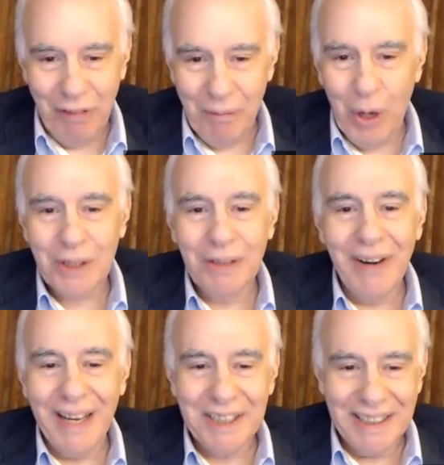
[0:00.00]
from all
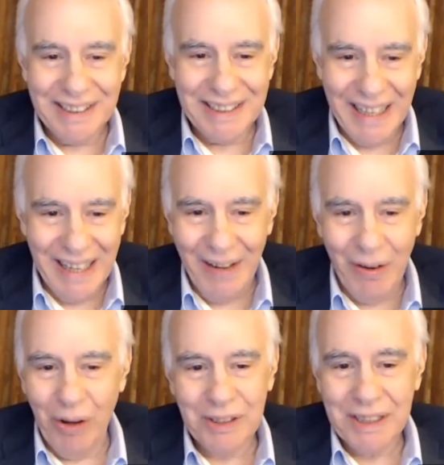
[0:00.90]
directions and, and
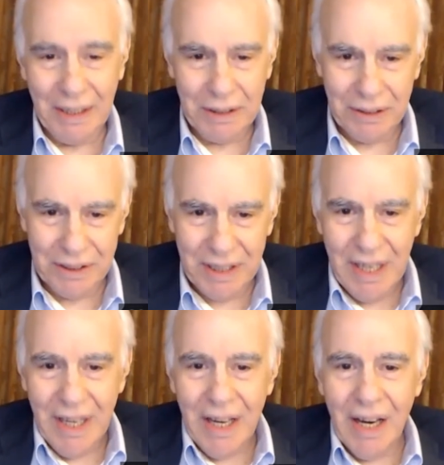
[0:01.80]
all sectors
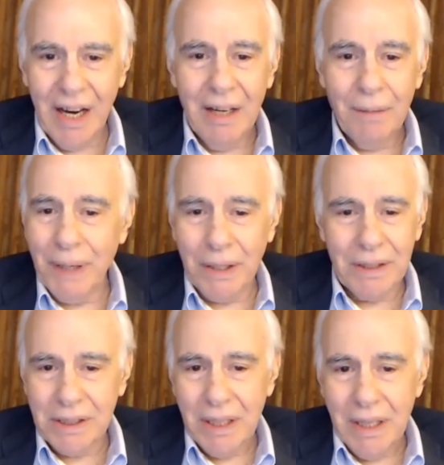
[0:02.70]
uh,
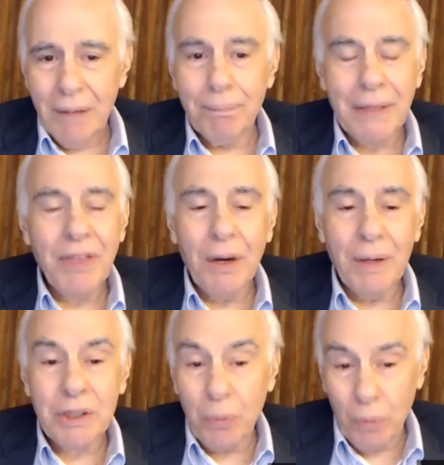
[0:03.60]
because, but there
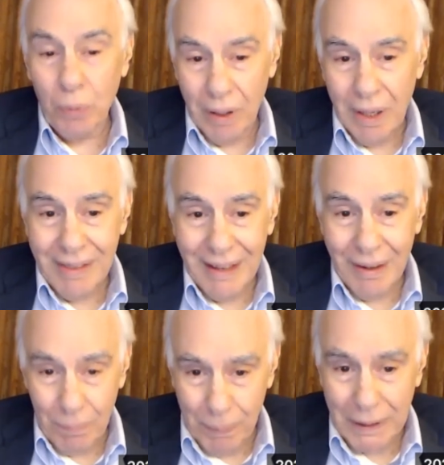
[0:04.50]
is a,
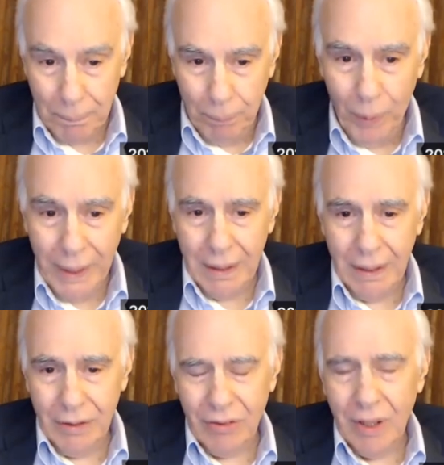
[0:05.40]
there, but the point
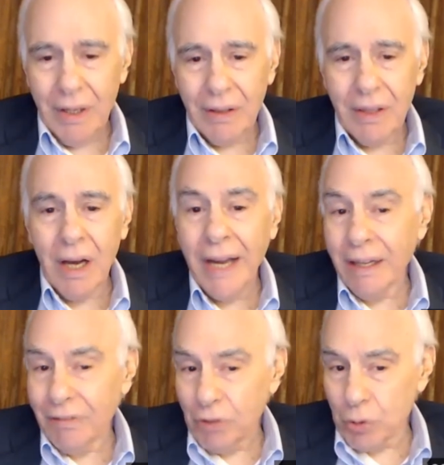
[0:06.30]
is the
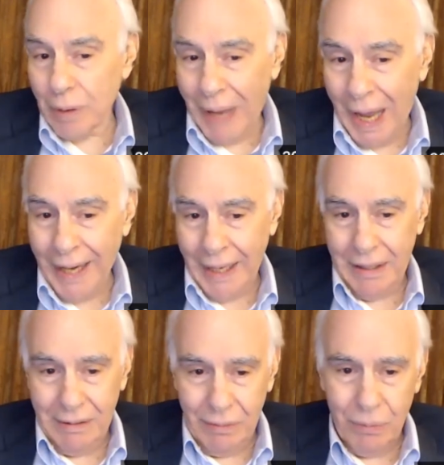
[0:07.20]
kind of
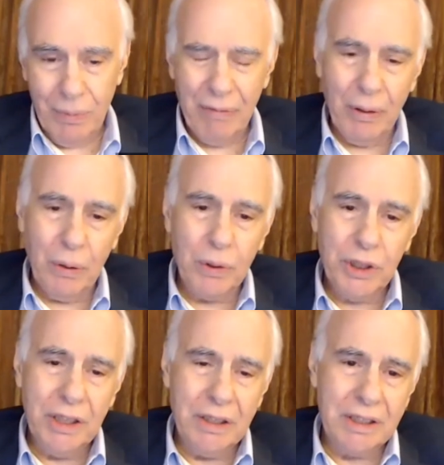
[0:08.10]
dramatic
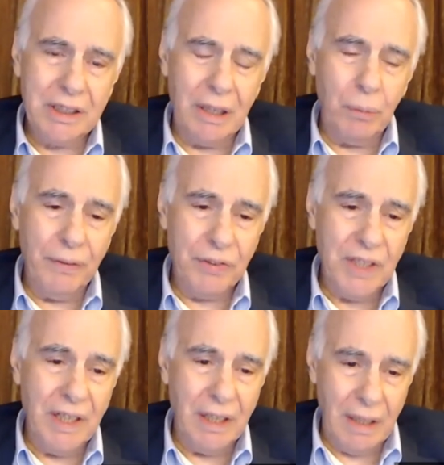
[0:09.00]
revolutions that we've
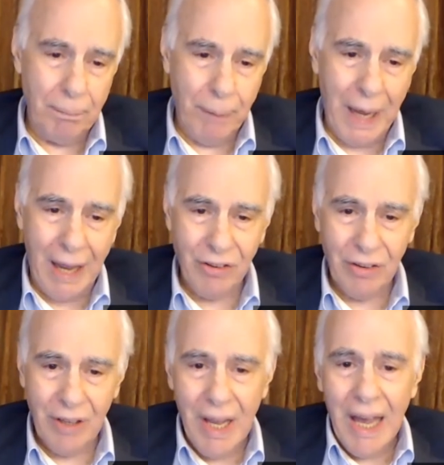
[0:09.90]
seen in the
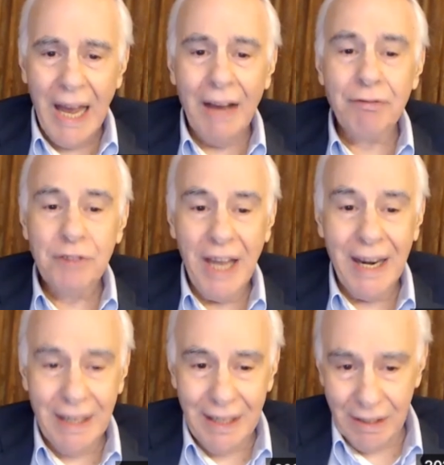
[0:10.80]
past have
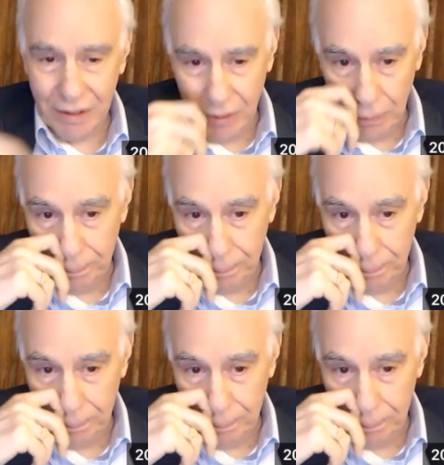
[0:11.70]
tended to